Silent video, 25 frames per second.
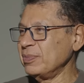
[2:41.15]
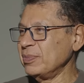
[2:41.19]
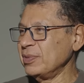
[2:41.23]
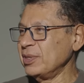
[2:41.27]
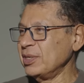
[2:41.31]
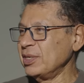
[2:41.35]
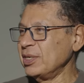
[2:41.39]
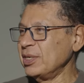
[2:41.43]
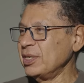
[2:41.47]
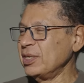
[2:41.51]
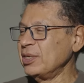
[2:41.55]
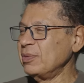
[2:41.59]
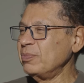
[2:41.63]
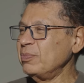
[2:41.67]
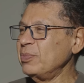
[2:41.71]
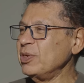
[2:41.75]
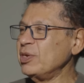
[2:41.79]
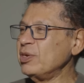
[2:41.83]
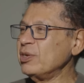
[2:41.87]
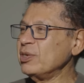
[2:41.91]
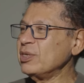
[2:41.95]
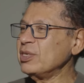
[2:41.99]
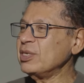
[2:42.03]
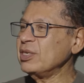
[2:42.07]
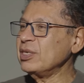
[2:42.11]
Mm-hmm.
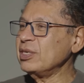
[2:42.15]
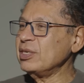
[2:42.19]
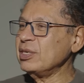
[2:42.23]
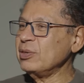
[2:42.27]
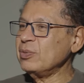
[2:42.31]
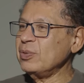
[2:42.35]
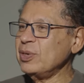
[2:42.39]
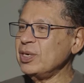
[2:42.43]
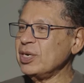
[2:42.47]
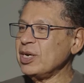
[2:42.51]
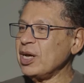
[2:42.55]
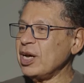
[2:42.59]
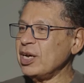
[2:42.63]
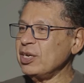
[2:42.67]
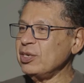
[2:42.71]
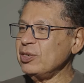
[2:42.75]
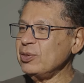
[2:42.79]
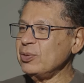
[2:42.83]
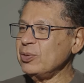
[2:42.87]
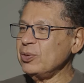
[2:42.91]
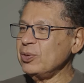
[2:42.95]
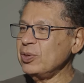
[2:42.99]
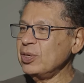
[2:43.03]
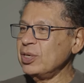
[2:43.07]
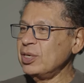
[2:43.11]
Because the work I
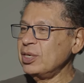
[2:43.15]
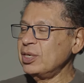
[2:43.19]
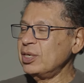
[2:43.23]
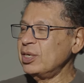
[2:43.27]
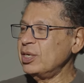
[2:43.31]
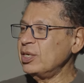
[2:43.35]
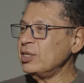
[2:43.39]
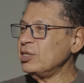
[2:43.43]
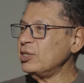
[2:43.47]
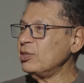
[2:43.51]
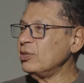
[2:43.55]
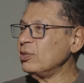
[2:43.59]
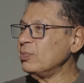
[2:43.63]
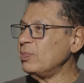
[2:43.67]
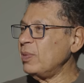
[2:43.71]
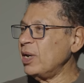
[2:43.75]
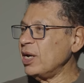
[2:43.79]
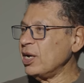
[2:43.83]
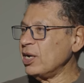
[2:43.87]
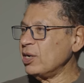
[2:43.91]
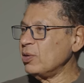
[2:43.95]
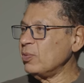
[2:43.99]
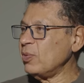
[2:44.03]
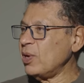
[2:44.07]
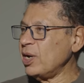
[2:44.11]
do is not
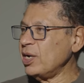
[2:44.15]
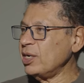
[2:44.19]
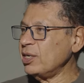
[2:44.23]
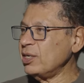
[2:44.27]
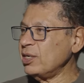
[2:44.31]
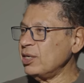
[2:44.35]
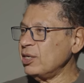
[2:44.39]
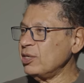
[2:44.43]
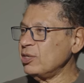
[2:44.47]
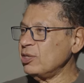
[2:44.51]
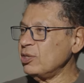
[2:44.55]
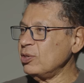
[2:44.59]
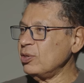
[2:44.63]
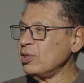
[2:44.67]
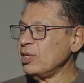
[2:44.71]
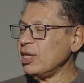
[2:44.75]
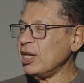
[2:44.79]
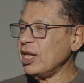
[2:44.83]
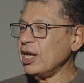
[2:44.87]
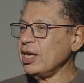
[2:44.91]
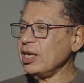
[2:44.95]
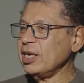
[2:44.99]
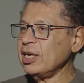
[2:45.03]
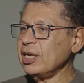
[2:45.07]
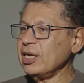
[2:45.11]
black and white. It's not
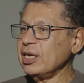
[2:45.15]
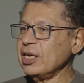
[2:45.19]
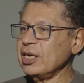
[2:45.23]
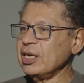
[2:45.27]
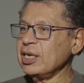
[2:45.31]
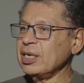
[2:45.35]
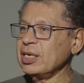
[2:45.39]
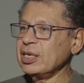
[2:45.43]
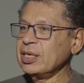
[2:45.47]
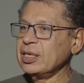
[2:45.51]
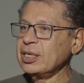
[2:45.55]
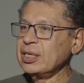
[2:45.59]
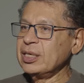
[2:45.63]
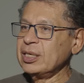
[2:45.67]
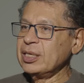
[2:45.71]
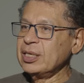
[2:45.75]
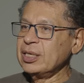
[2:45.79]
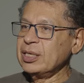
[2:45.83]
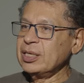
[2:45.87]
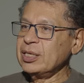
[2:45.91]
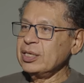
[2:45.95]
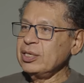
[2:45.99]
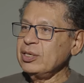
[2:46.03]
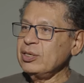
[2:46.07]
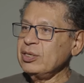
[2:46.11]
like
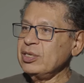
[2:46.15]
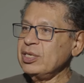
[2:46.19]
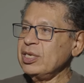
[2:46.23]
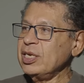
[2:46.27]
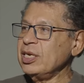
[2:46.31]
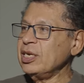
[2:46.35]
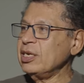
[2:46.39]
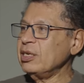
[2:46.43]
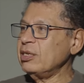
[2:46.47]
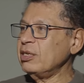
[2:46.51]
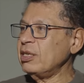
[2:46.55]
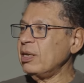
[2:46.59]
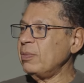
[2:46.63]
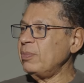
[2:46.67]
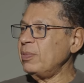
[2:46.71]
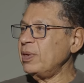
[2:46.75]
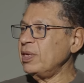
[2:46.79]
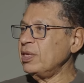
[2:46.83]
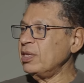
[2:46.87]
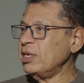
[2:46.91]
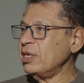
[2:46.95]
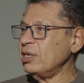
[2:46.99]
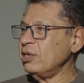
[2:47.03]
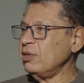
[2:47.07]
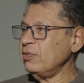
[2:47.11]
you take a
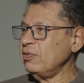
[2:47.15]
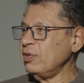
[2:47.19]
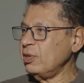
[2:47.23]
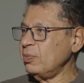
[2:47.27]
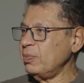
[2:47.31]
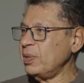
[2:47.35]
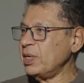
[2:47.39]
tablet and you feel